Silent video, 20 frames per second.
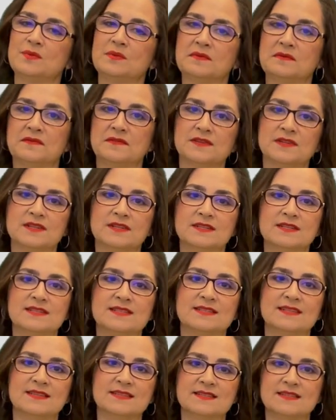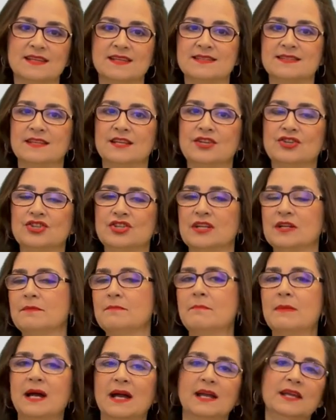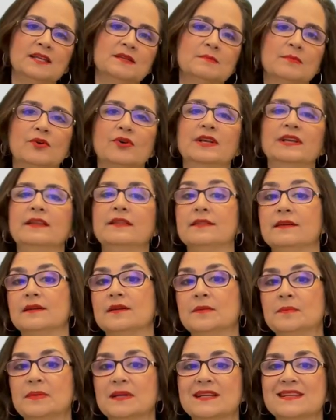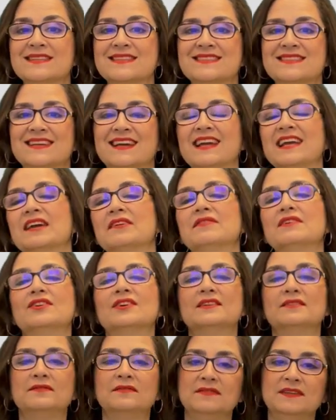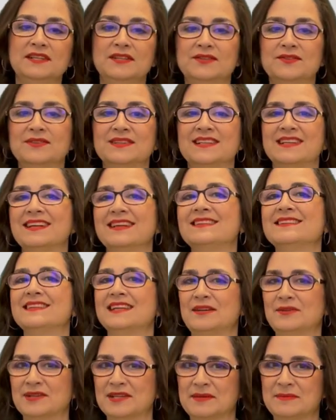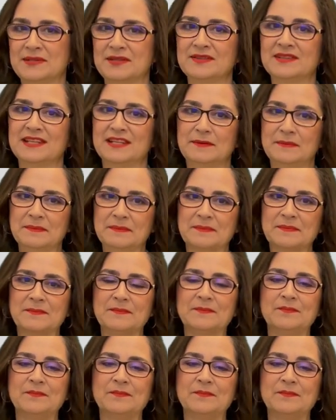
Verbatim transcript: to revert sensitization, mind-body therapies. I have another video that I talk about them.